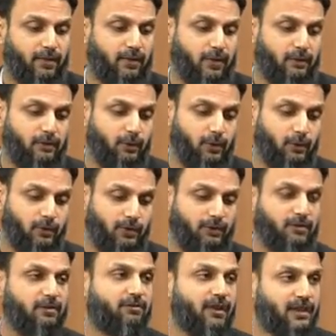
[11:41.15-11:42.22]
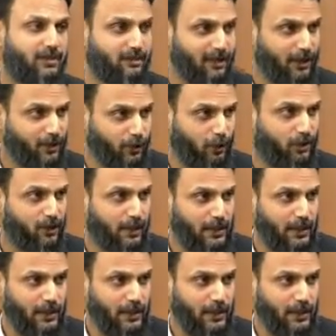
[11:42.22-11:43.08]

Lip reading: the things that we use to disinfect is alcohol.